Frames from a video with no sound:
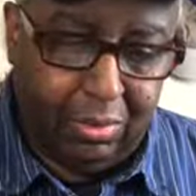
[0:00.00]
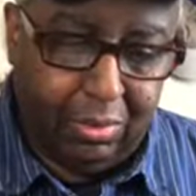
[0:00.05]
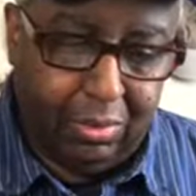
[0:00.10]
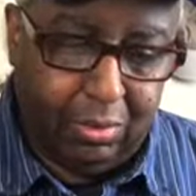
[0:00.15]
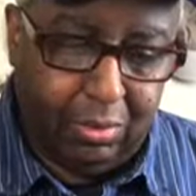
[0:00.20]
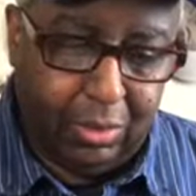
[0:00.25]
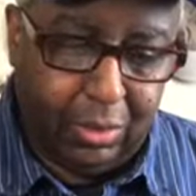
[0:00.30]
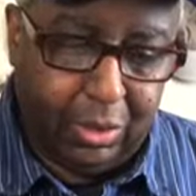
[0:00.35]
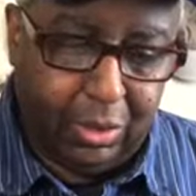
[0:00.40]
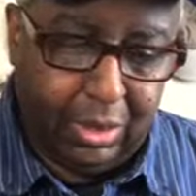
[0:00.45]

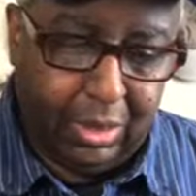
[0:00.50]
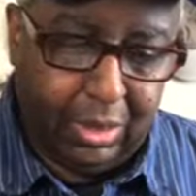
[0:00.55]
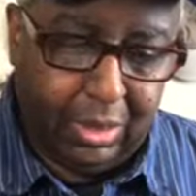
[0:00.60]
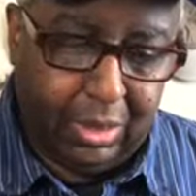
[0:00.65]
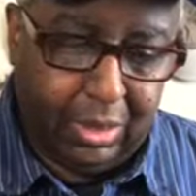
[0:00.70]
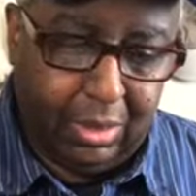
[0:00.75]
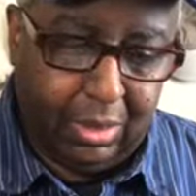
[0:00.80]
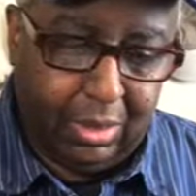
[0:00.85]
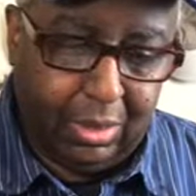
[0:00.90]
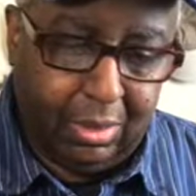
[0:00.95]
With
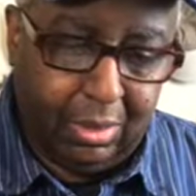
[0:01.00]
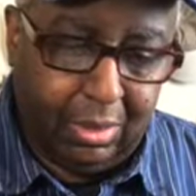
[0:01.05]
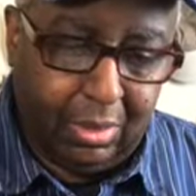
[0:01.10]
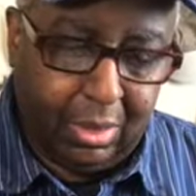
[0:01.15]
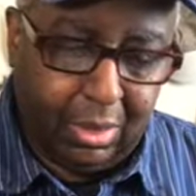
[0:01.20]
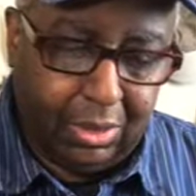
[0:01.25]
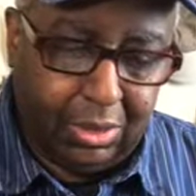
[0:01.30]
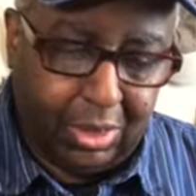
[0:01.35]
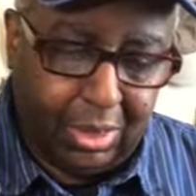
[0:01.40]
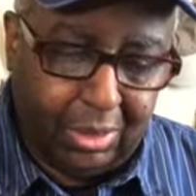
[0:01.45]

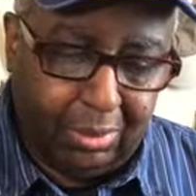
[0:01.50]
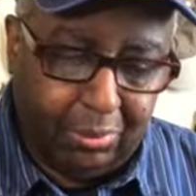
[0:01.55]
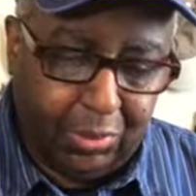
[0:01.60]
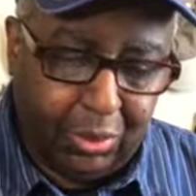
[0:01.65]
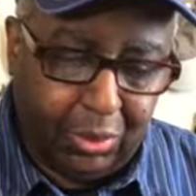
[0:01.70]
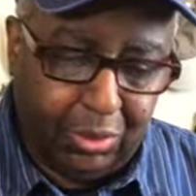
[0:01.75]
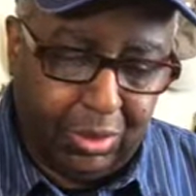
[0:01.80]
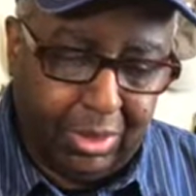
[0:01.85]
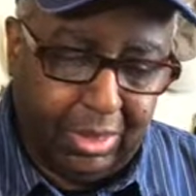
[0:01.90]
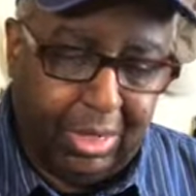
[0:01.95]
Asylum
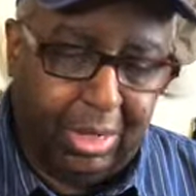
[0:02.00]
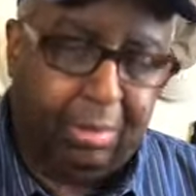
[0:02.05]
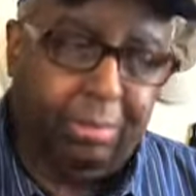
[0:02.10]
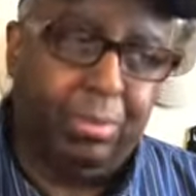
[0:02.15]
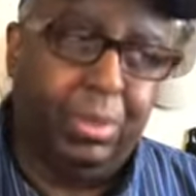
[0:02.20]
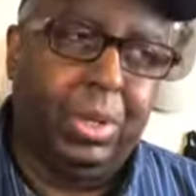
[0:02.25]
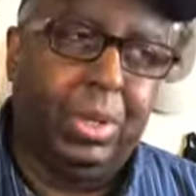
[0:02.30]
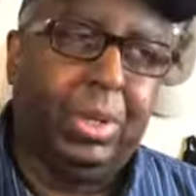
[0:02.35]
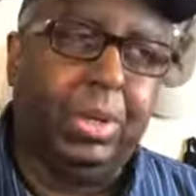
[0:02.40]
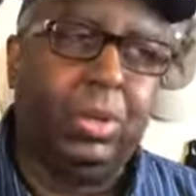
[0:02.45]
13, they
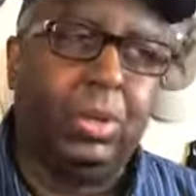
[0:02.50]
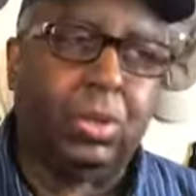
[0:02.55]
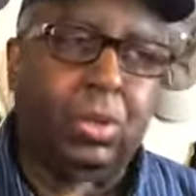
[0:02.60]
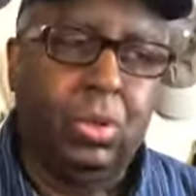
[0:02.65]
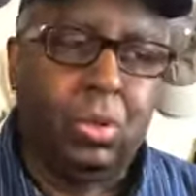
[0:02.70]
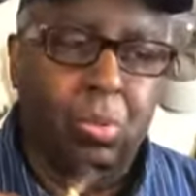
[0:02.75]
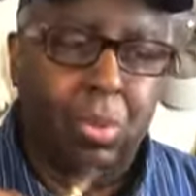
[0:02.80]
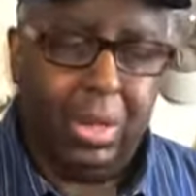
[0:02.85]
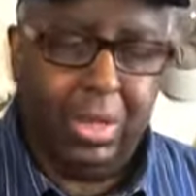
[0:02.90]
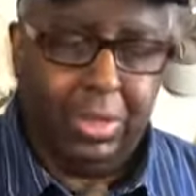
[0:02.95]
put out a good
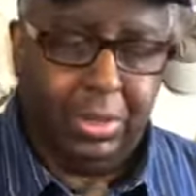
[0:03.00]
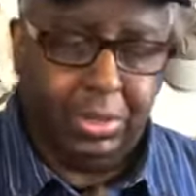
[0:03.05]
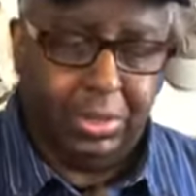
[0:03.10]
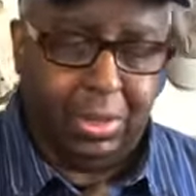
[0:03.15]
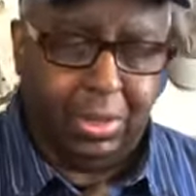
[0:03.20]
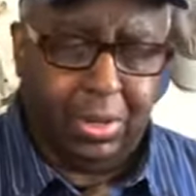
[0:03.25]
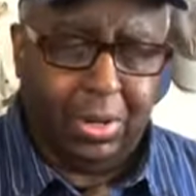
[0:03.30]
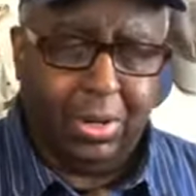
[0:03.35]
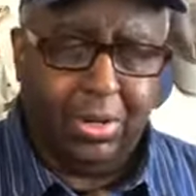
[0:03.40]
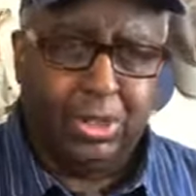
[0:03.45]
quality
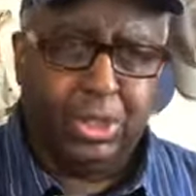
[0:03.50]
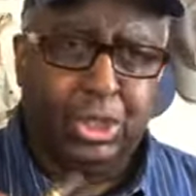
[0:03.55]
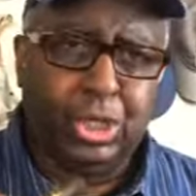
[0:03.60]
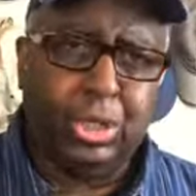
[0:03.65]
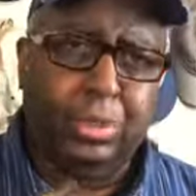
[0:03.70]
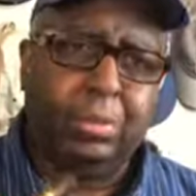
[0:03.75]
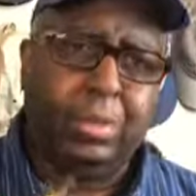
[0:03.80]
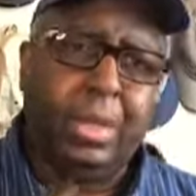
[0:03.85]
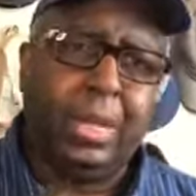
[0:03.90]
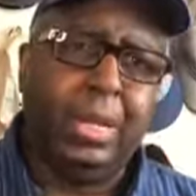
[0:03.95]
cigar.
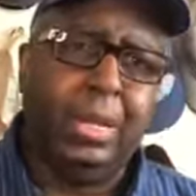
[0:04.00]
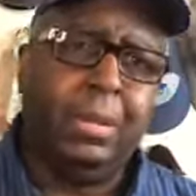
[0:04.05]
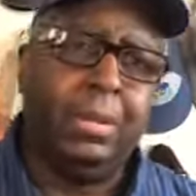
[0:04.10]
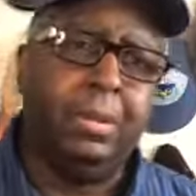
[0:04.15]
Generally,